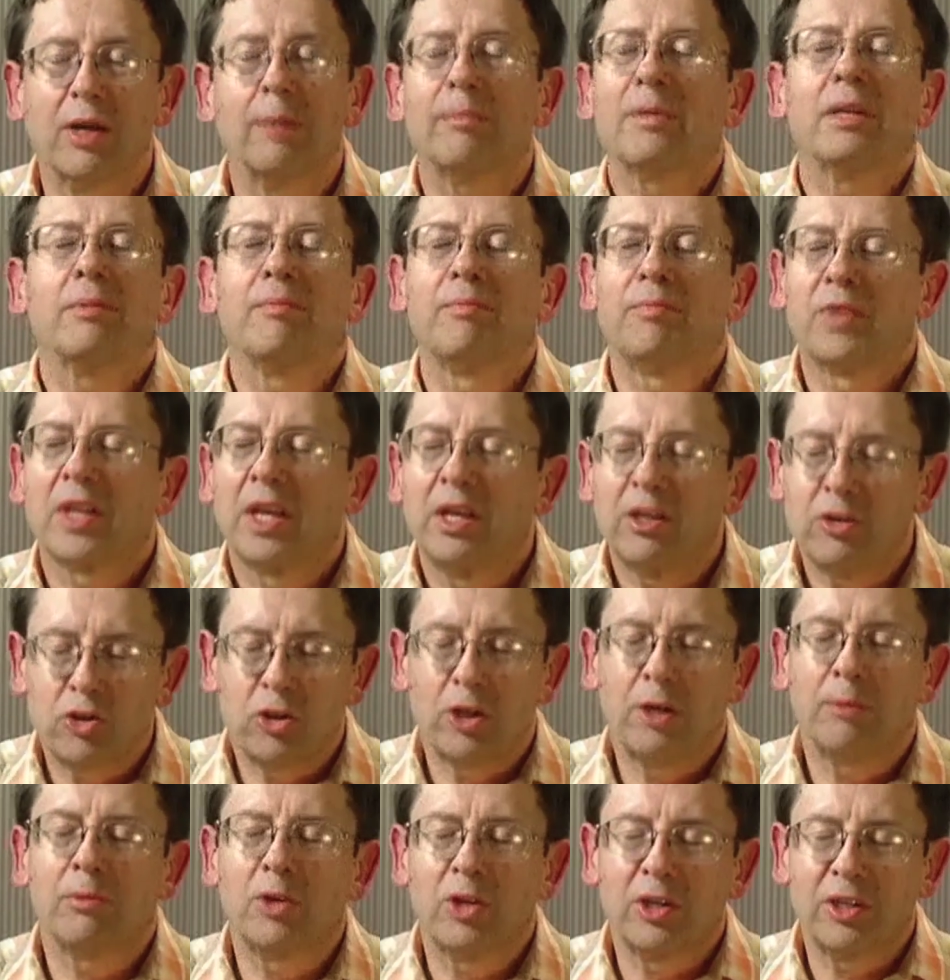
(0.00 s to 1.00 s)
I mean,
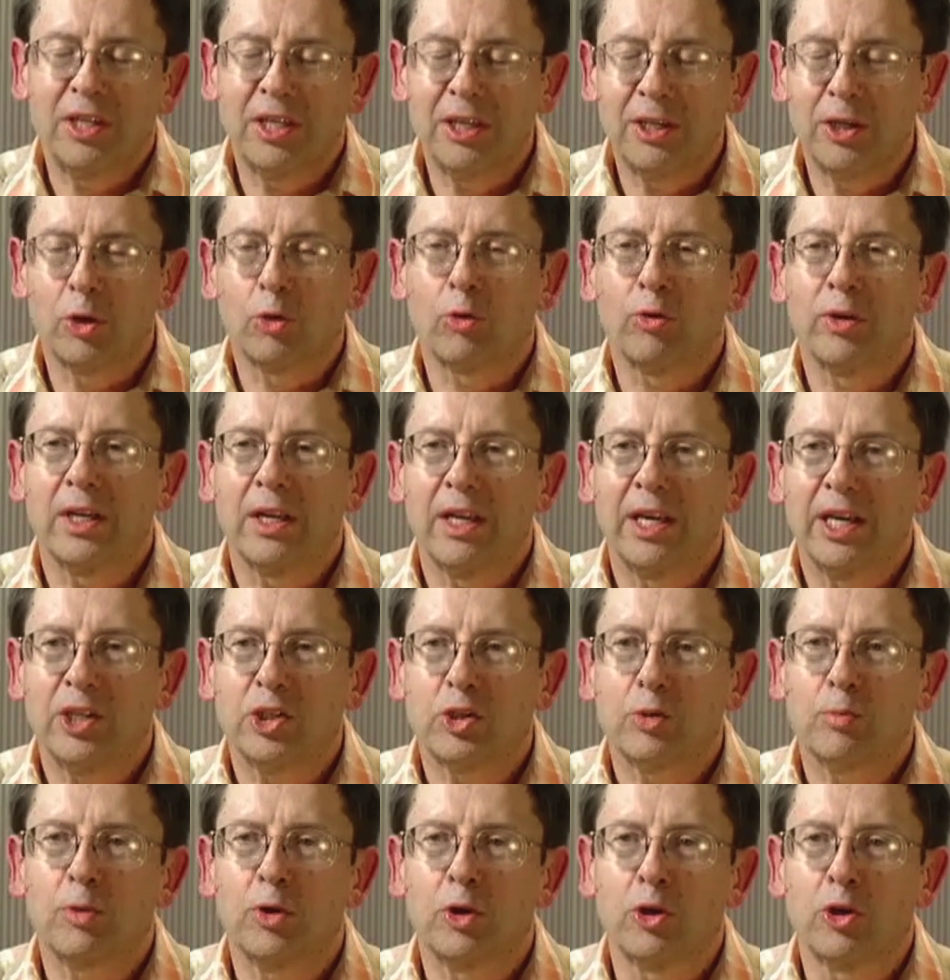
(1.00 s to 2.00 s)
John Martino
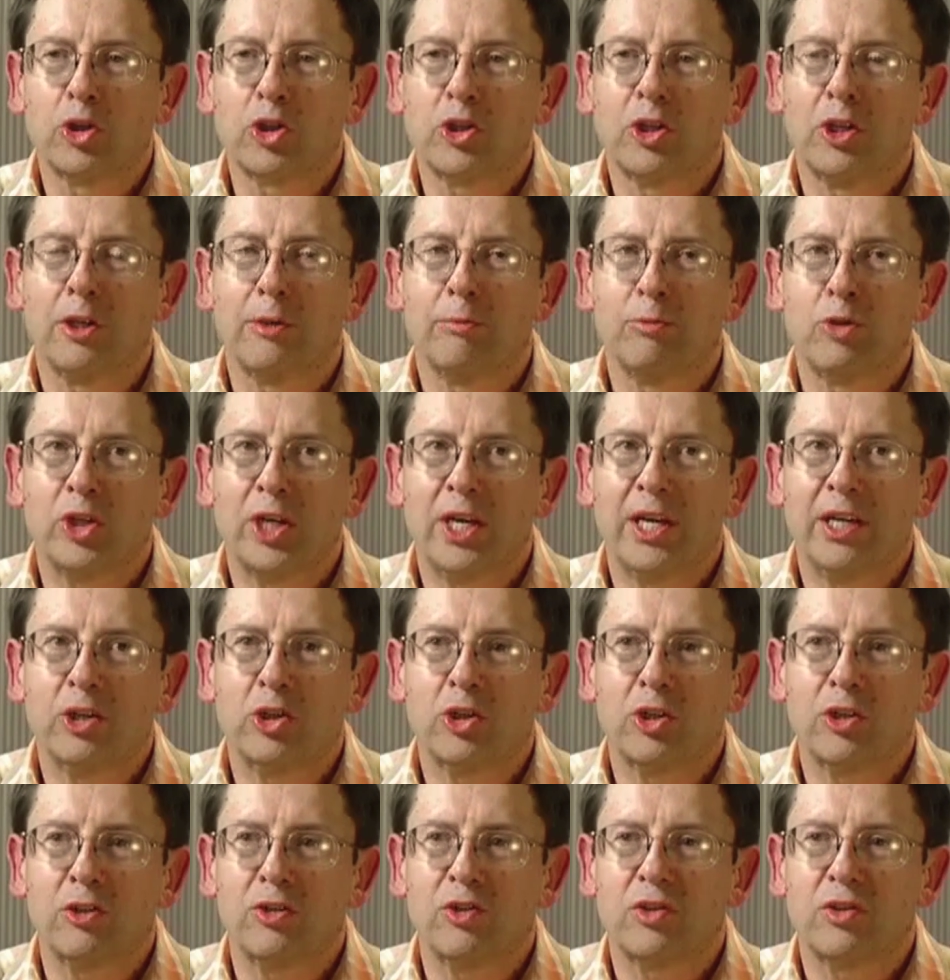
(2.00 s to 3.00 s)
relates personal
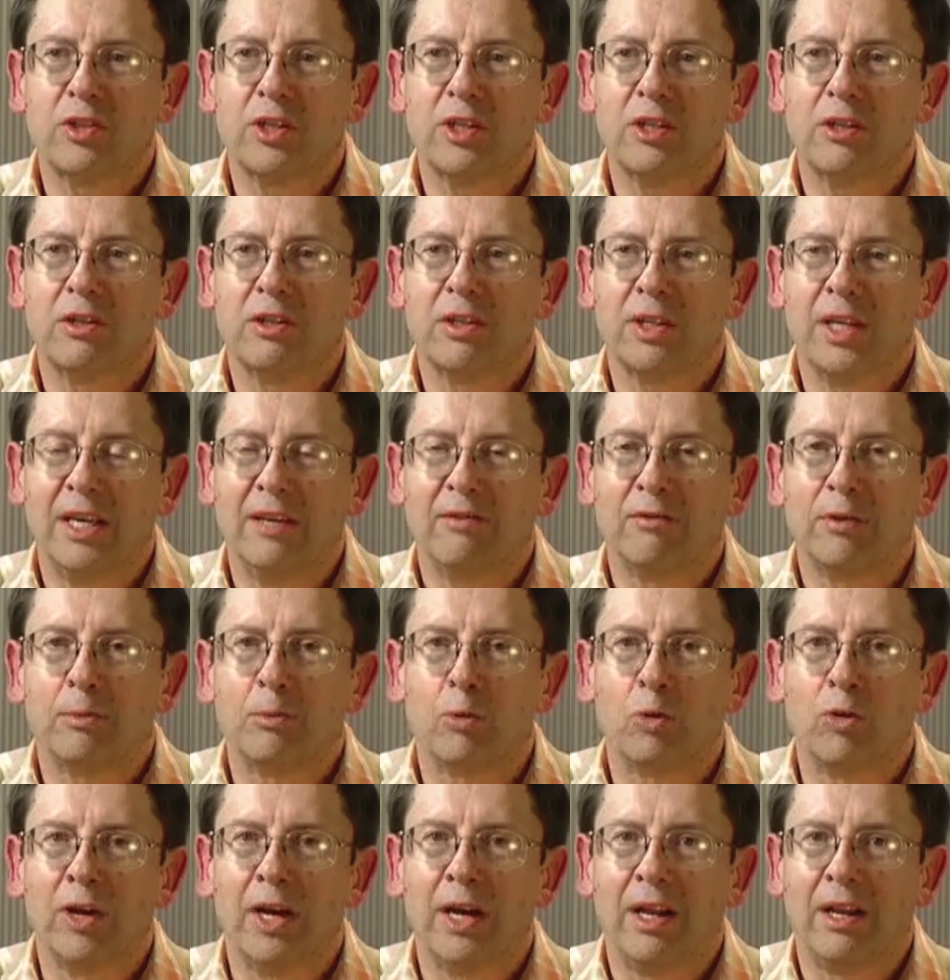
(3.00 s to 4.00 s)
objections that David
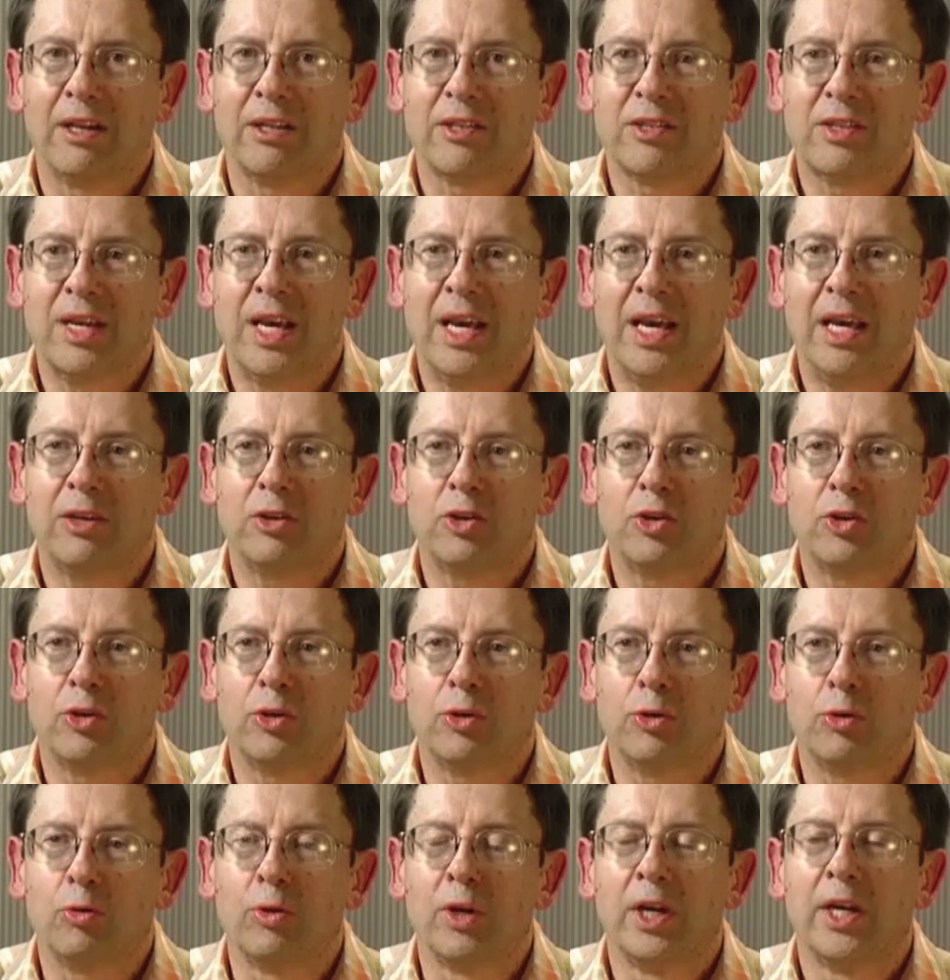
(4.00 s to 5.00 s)
Morales had
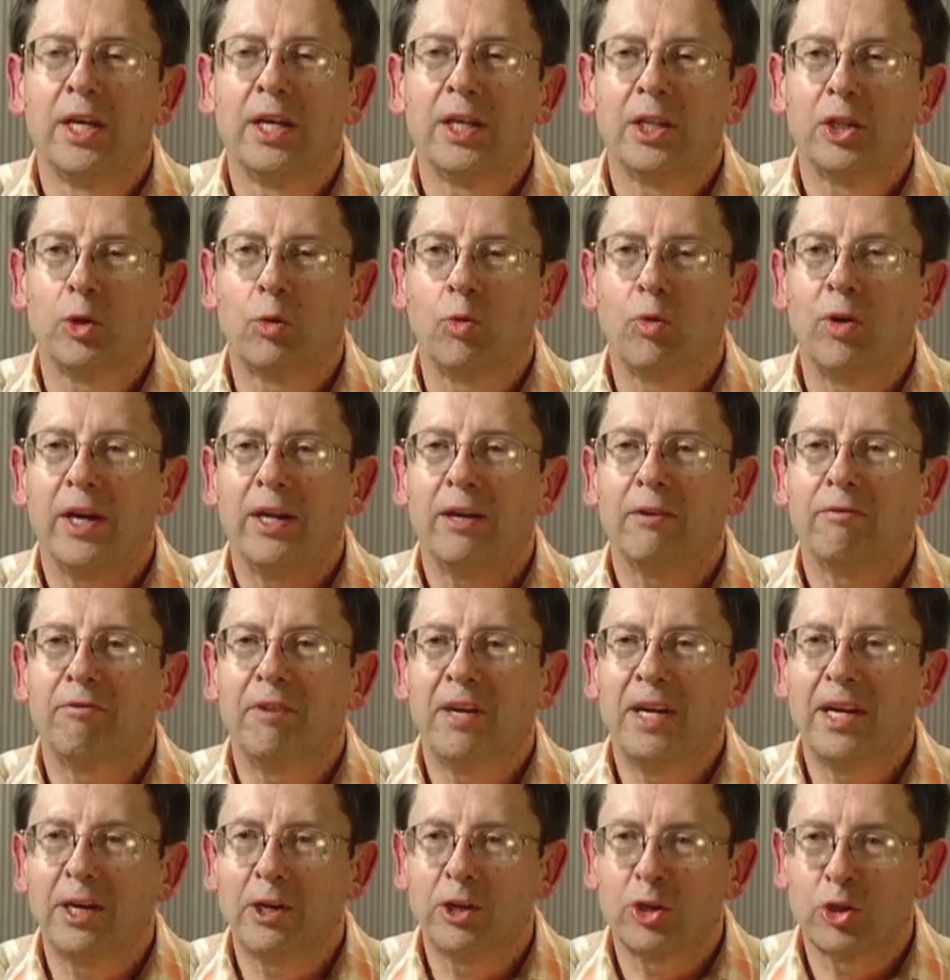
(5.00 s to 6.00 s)
to the way
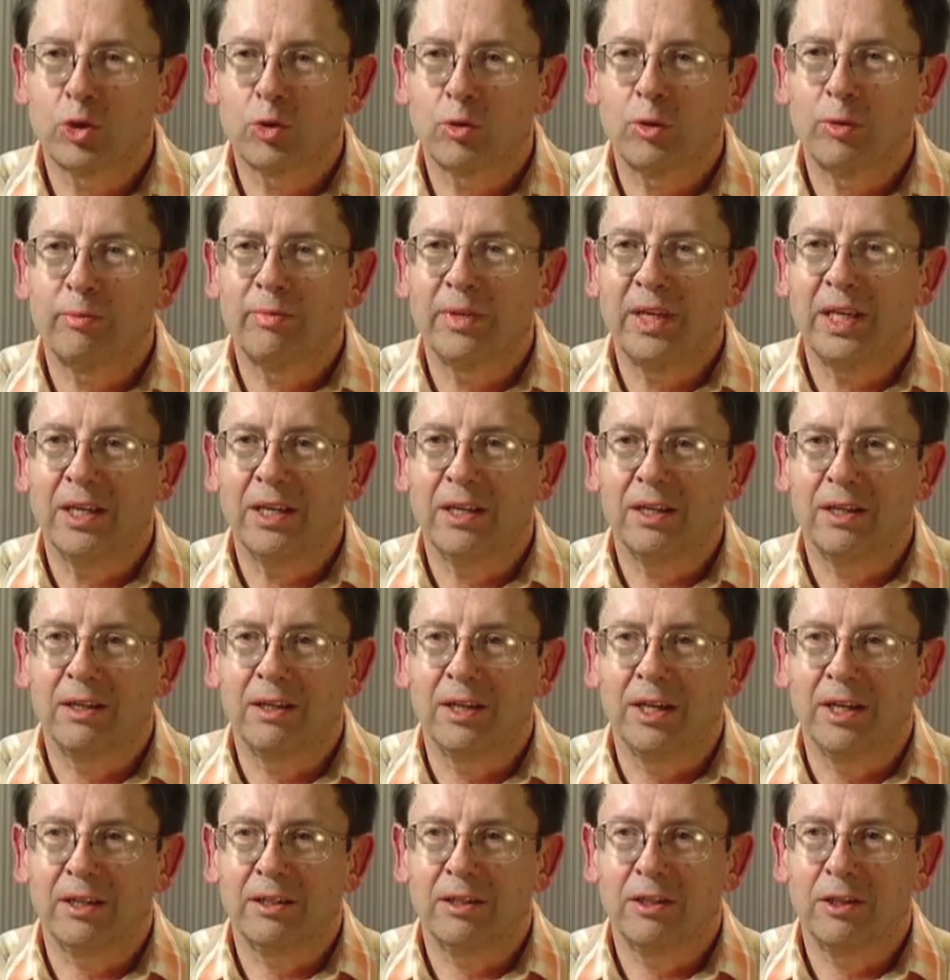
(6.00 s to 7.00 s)
affairs were being
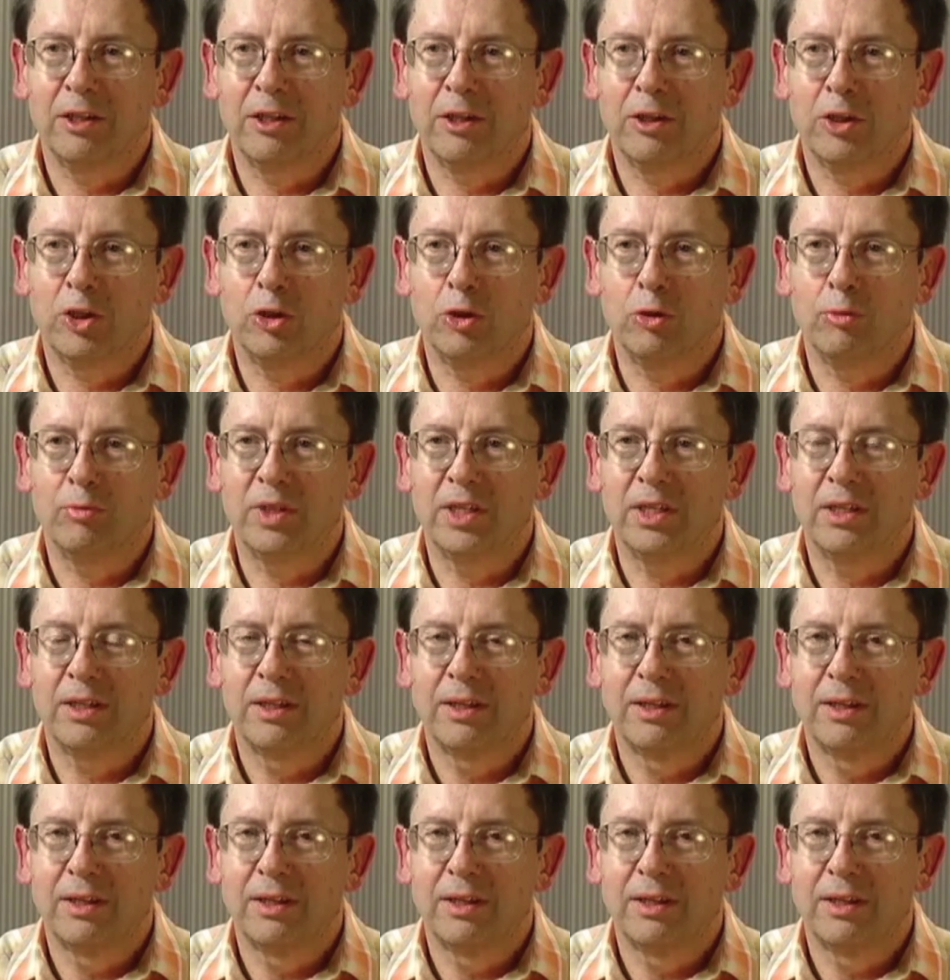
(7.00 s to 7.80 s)
conducted in Cuba.